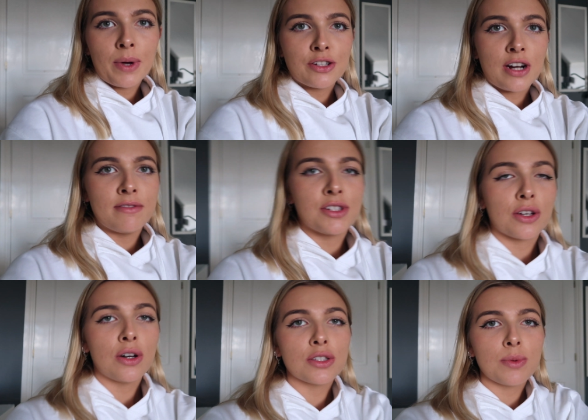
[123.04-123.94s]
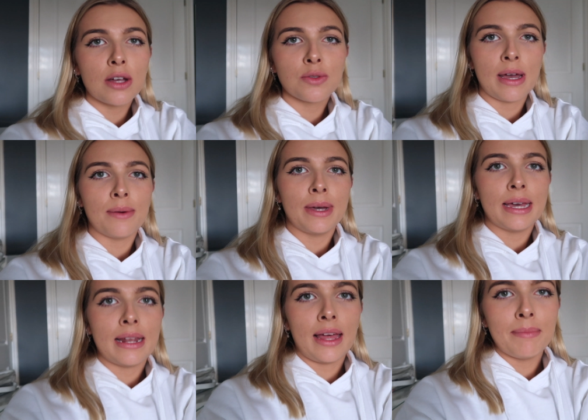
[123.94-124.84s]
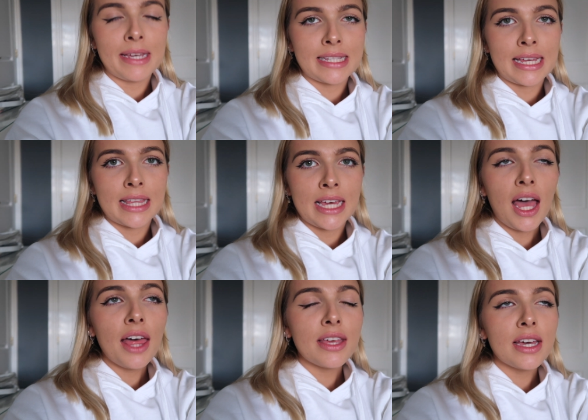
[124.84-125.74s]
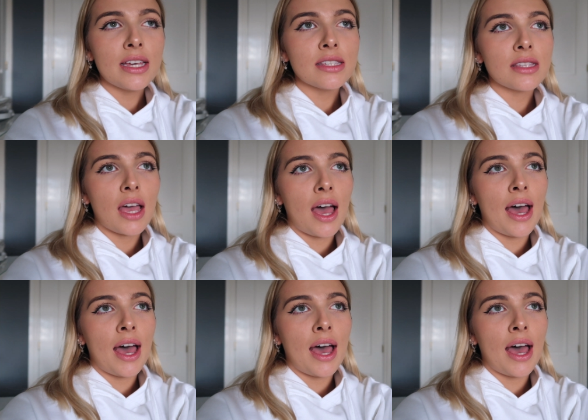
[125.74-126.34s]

we're driving to the Cotswolds, where we're like meeting the others.